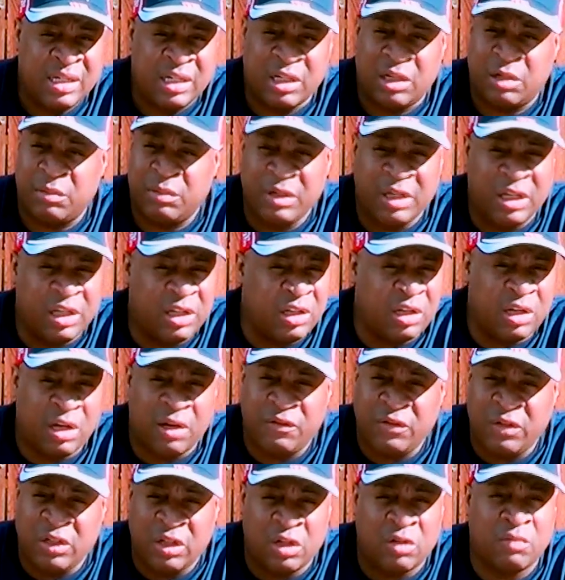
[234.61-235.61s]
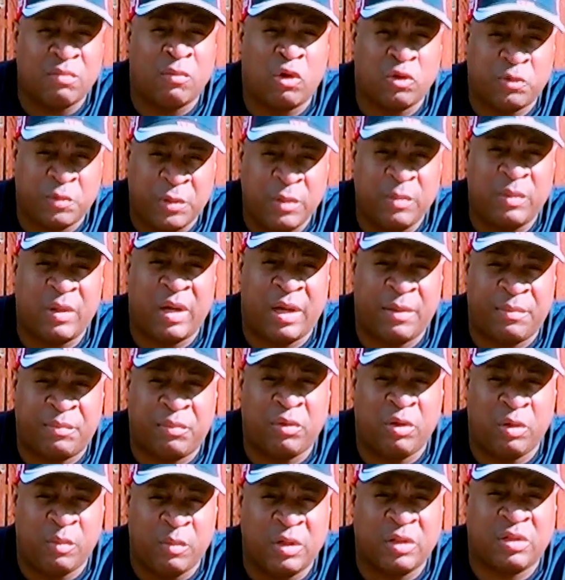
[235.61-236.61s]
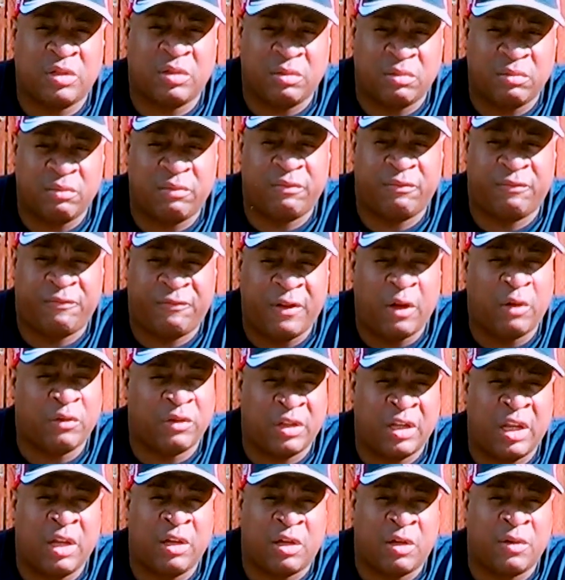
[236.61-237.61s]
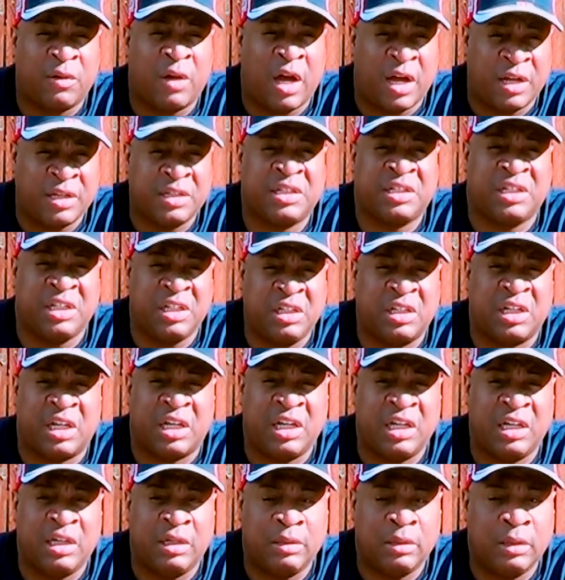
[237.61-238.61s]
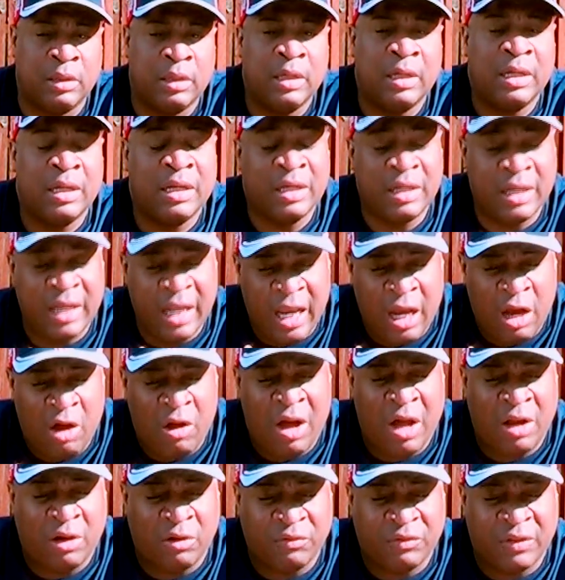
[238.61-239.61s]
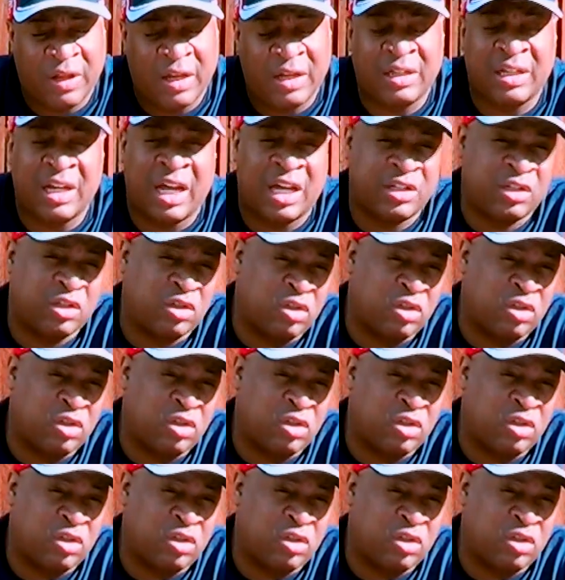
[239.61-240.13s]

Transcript: In the beginning of the year, most people had pretty much felt that they could unseat the Heat. Now, I don't think not